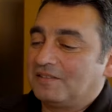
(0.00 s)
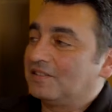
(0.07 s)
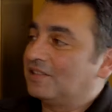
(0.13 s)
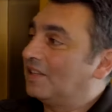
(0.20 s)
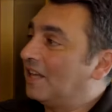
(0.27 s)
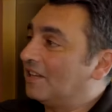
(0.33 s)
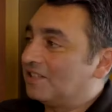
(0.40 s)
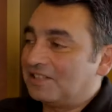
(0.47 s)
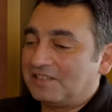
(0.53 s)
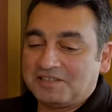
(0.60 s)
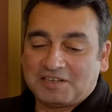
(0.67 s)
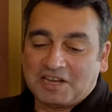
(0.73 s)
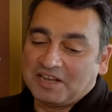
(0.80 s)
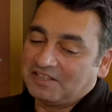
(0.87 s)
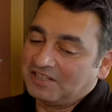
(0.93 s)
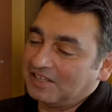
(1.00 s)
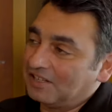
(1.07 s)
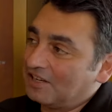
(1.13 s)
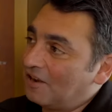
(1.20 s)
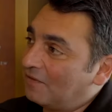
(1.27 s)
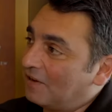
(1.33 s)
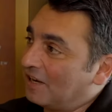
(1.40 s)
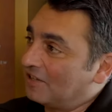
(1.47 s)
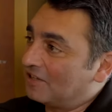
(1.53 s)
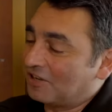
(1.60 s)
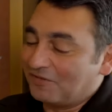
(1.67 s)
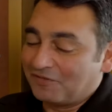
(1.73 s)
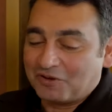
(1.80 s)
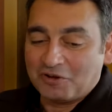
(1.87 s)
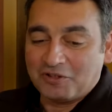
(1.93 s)
So that's tasting lovely. So
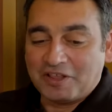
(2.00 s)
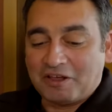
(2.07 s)
you've got